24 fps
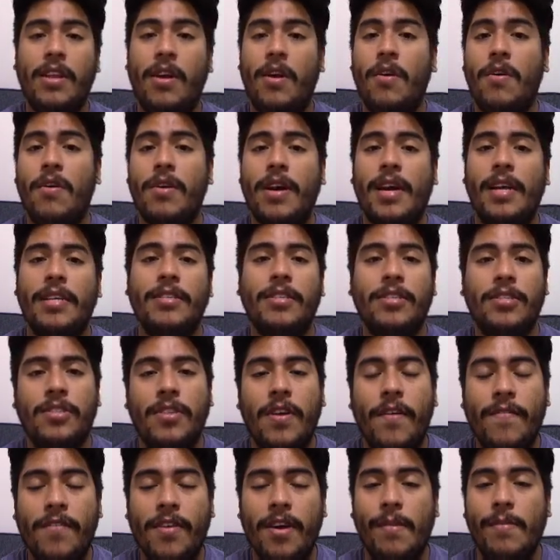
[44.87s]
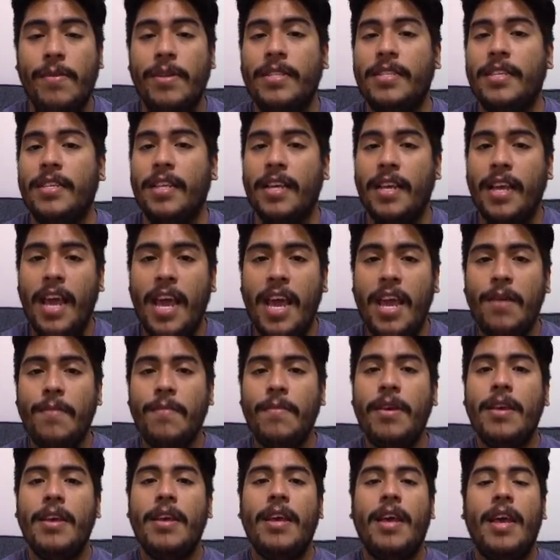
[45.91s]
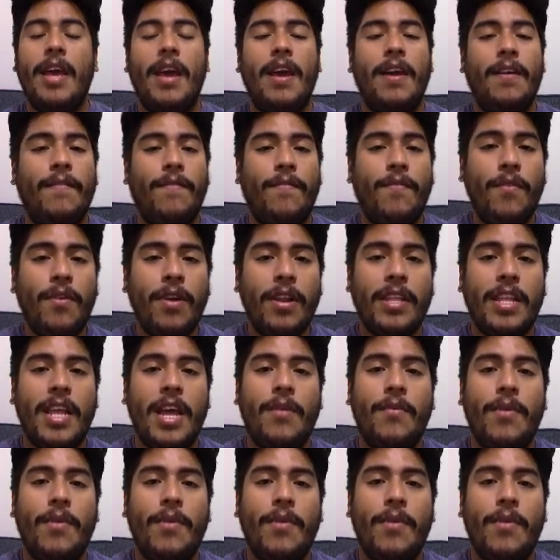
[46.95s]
all kinds of stuff coming to the game. And for today,